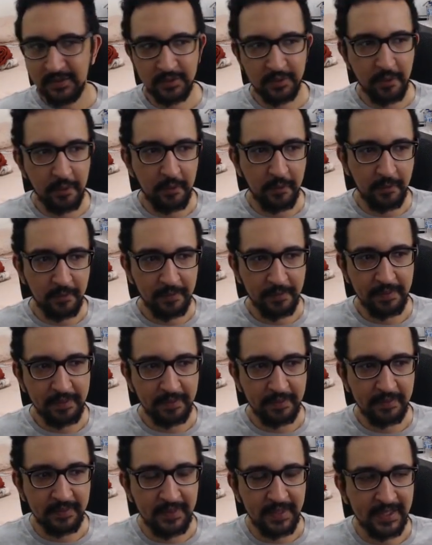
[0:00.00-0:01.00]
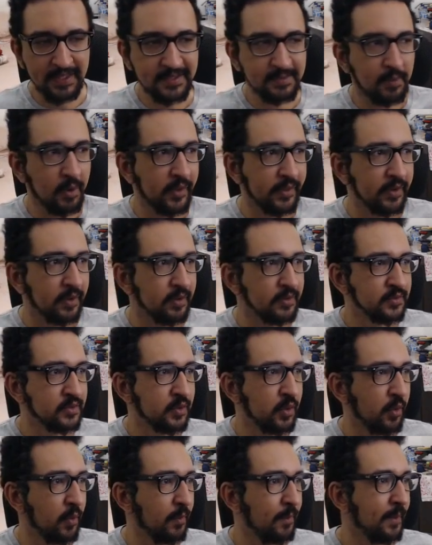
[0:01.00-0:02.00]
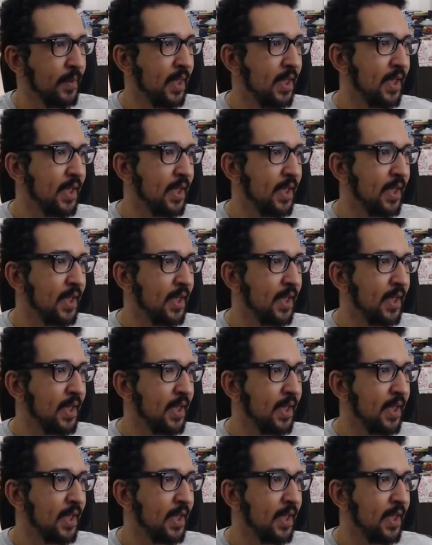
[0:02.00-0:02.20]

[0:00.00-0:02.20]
to this model. So